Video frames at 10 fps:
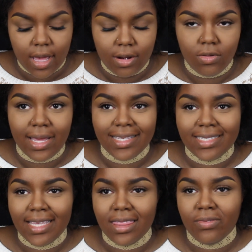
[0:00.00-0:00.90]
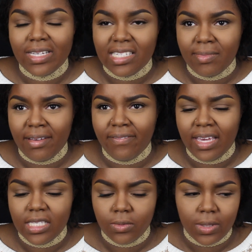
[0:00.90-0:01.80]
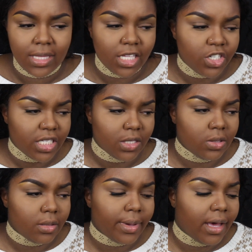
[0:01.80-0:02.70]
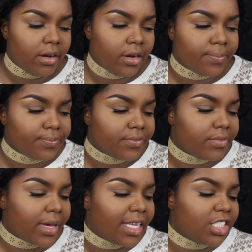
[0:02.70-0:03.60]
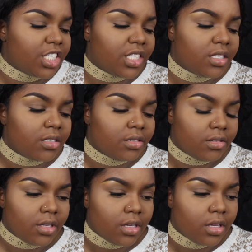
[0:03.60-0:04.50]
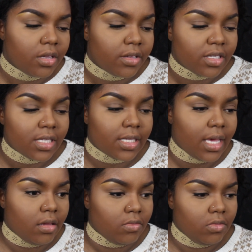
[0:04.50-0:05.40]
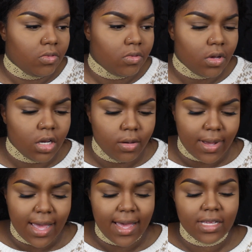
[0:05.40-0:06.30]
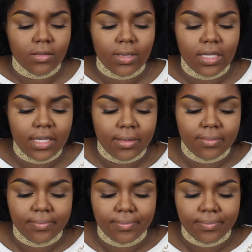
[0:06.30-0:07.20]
I do not set the rest of my face with that translucent powder. I just set under my eyes with it.